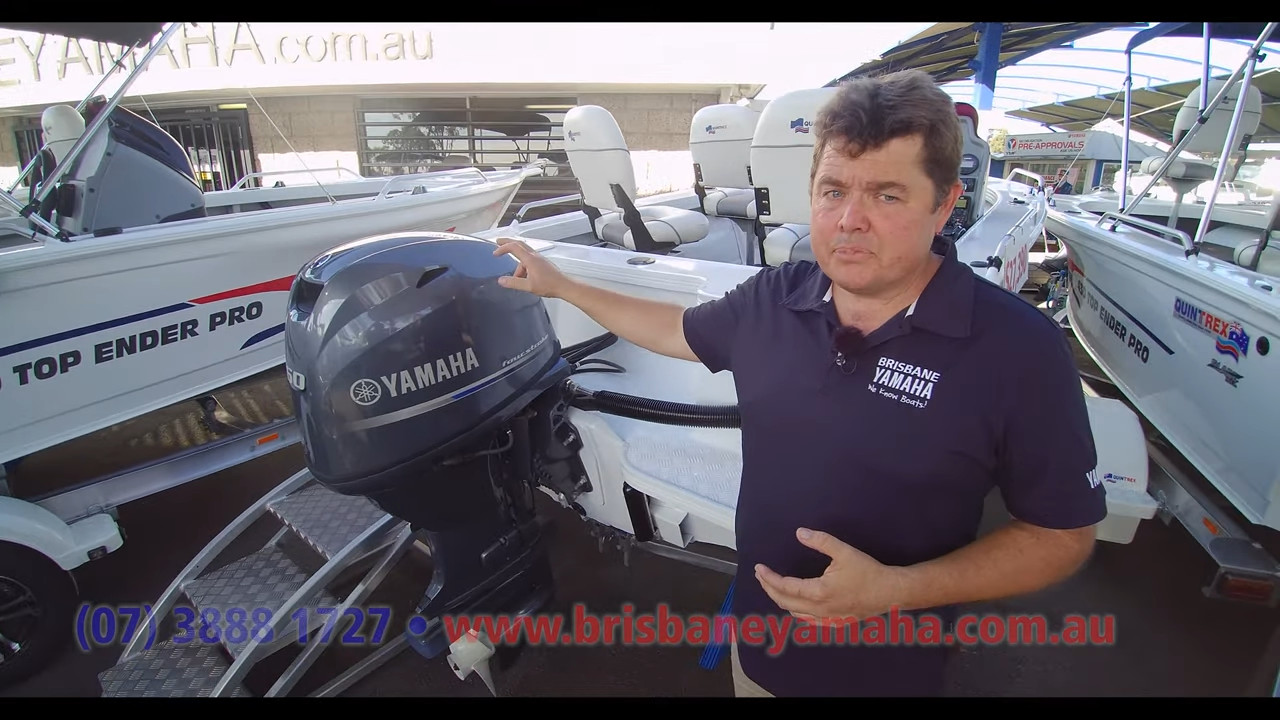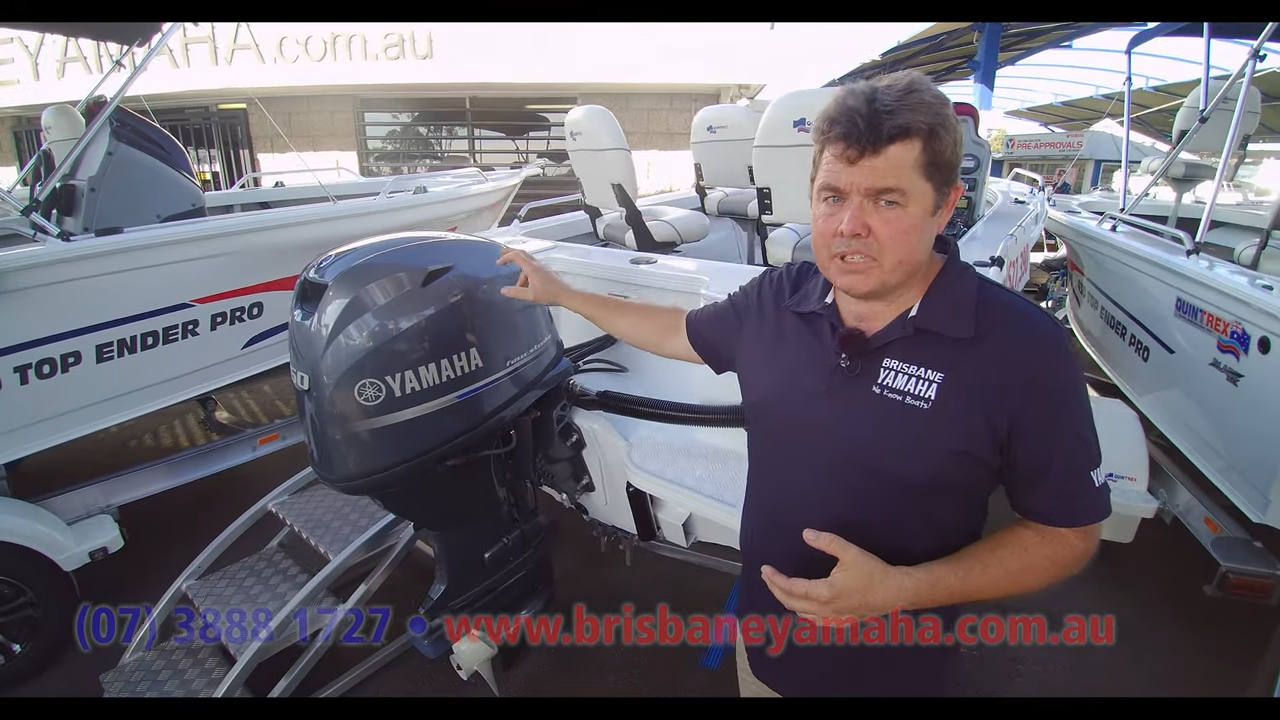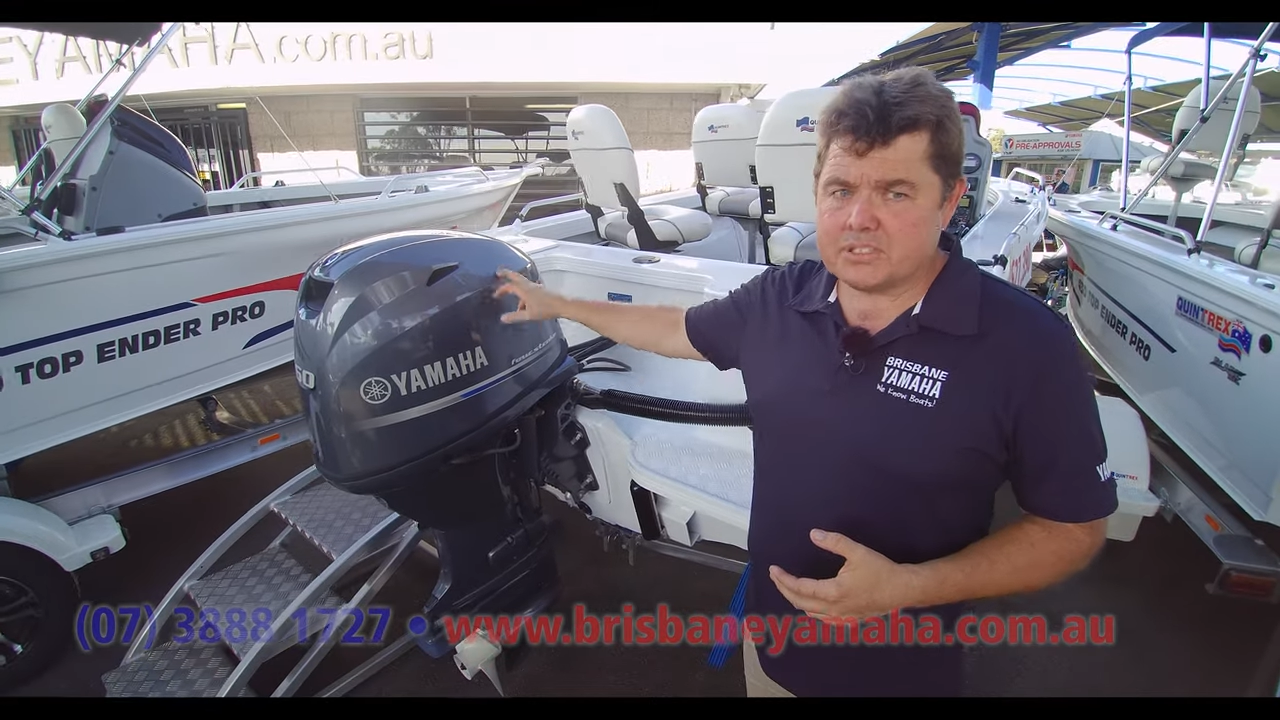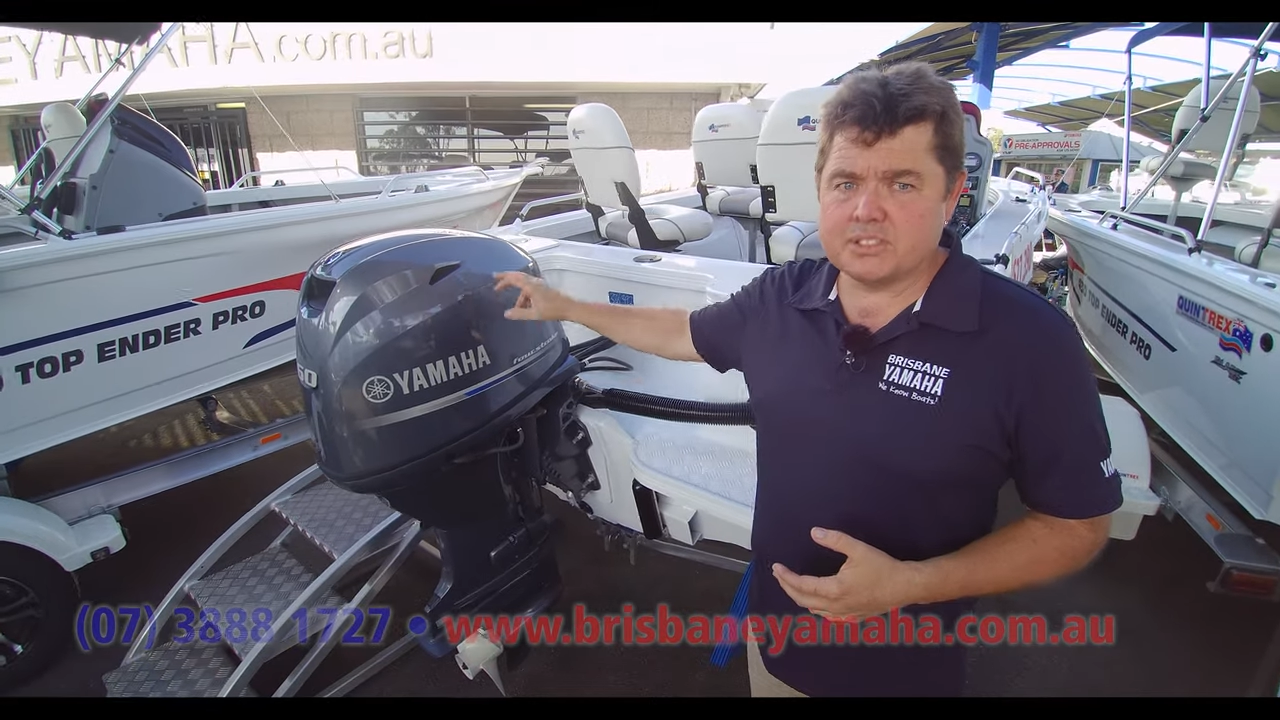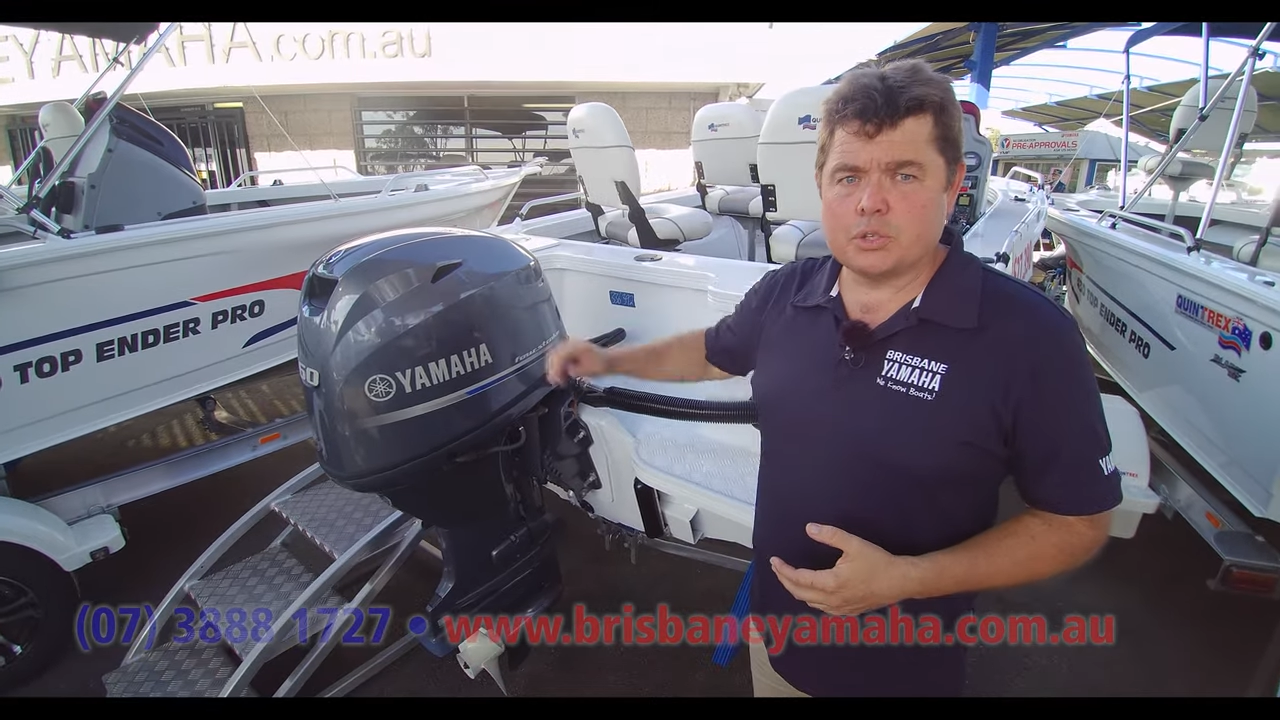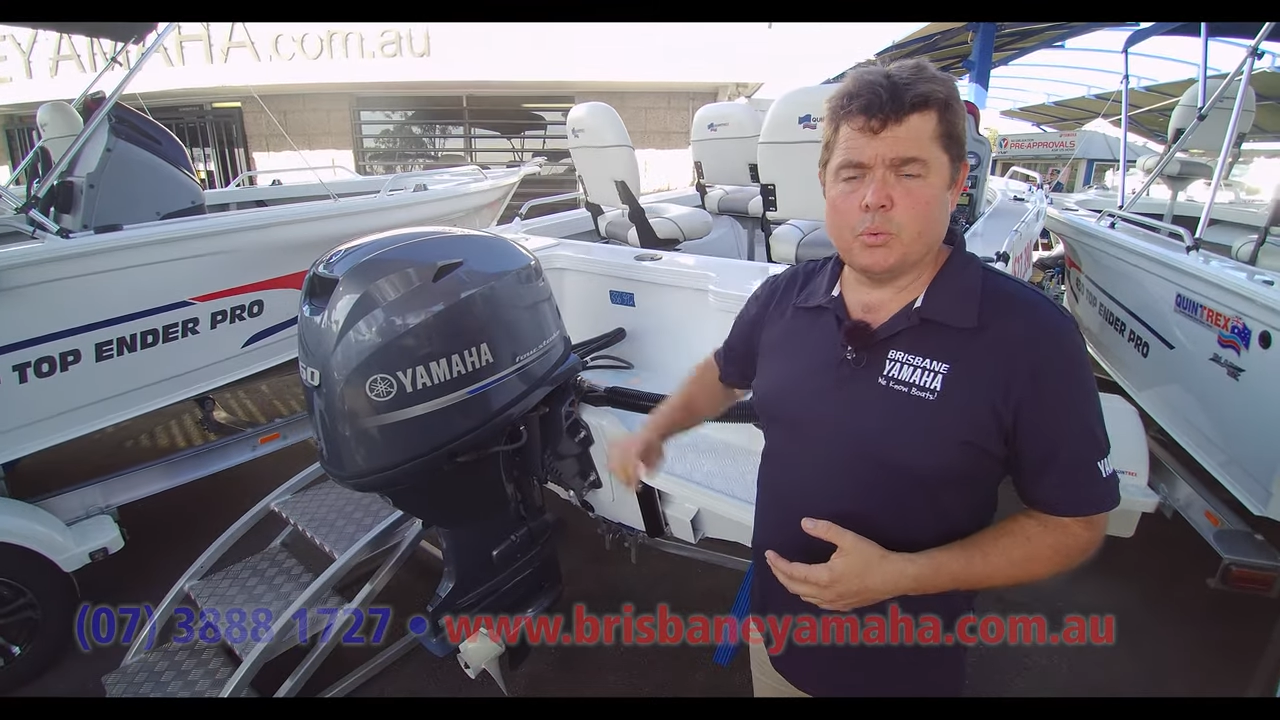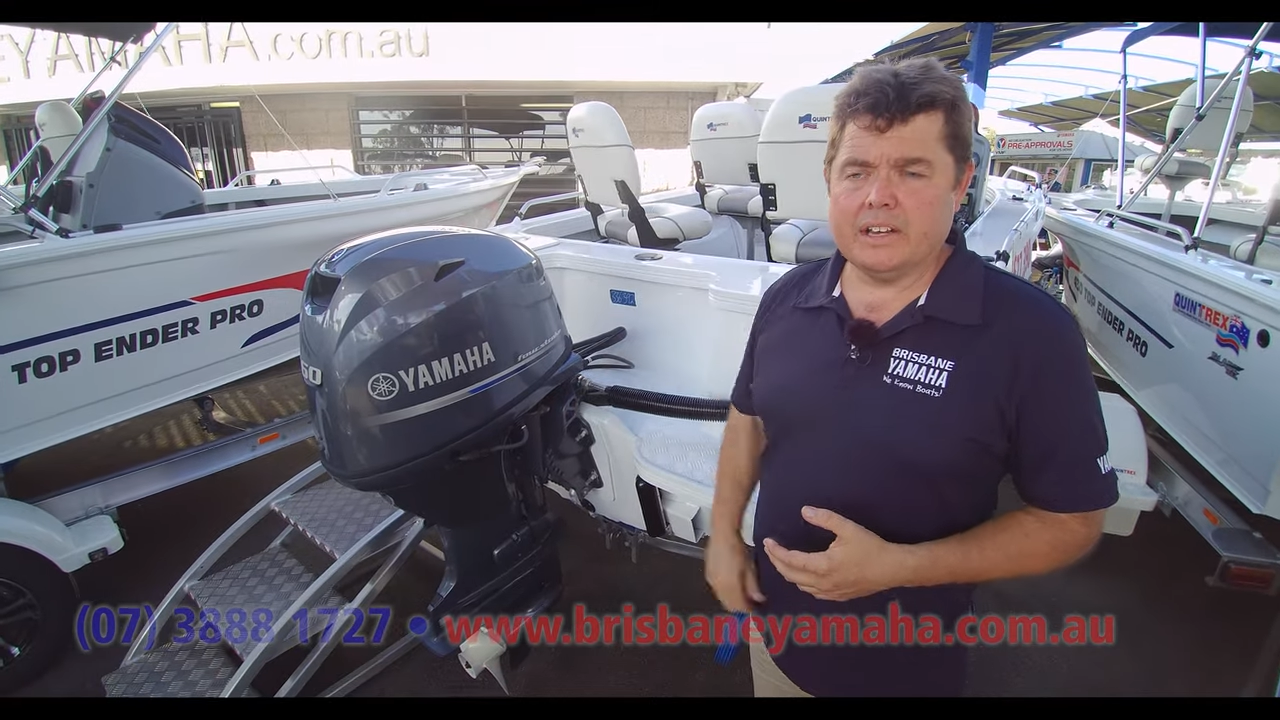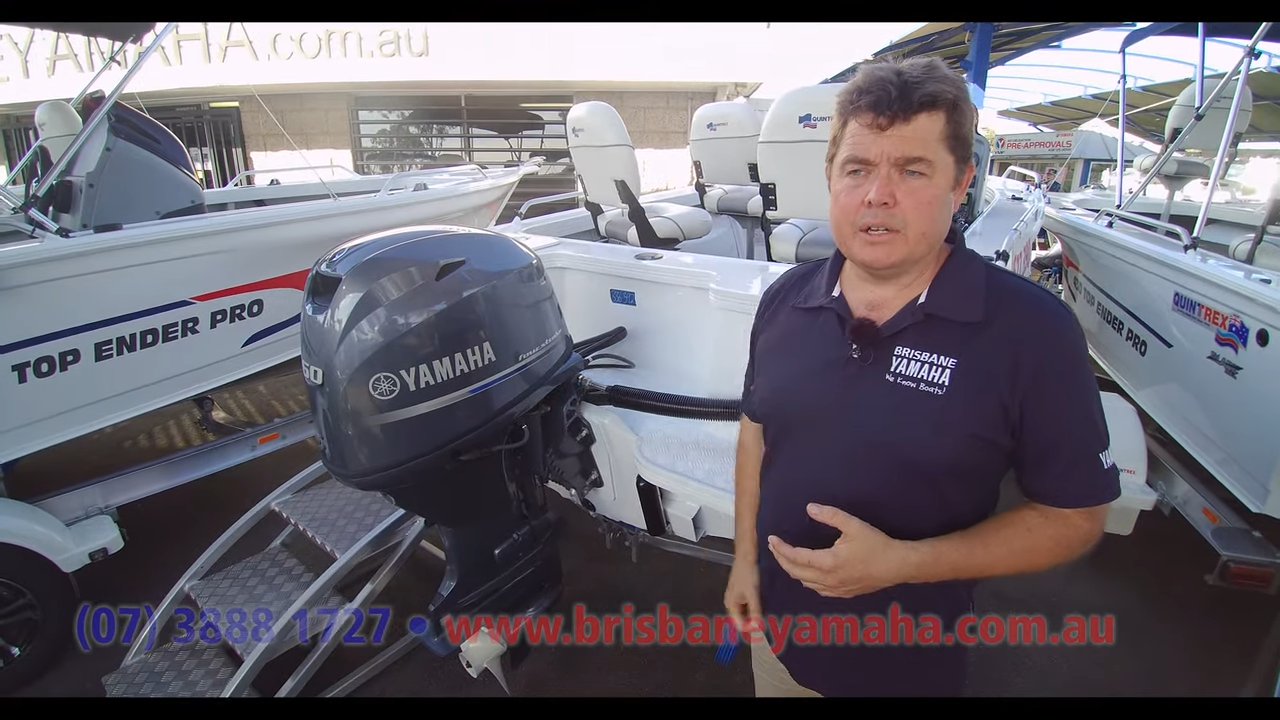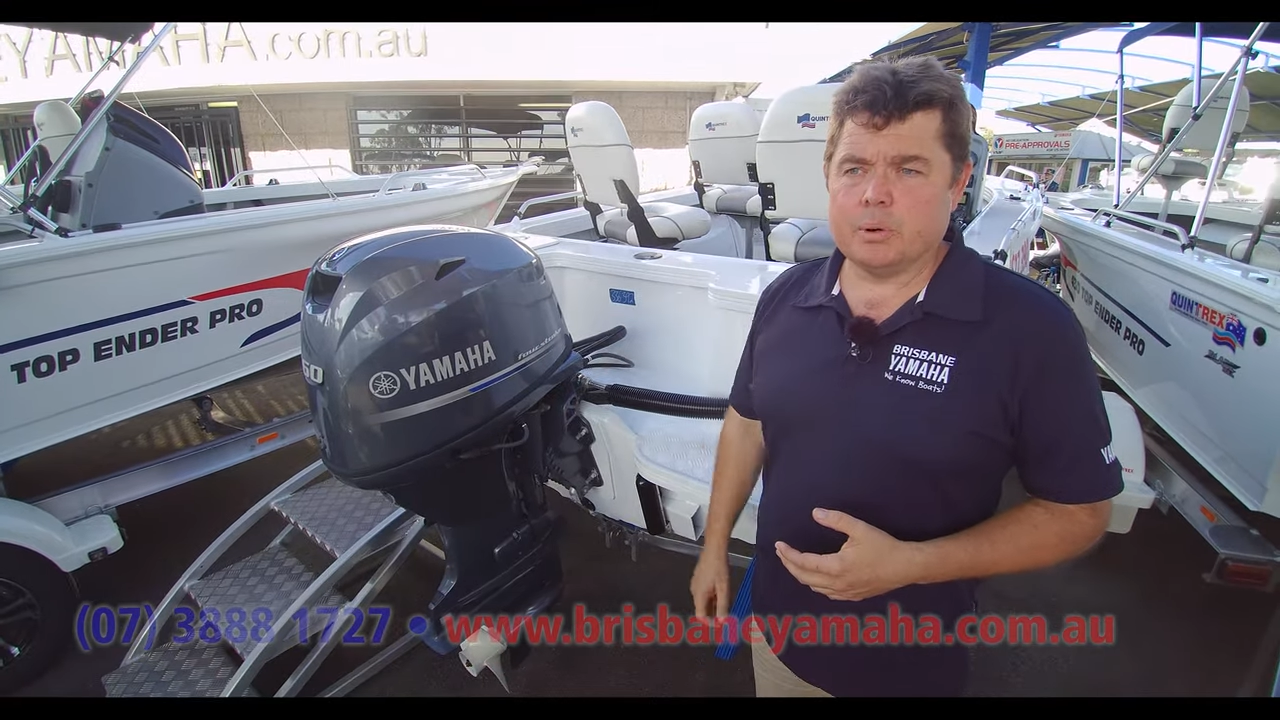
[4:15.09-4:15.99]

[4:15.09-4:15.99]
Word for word: this is the one to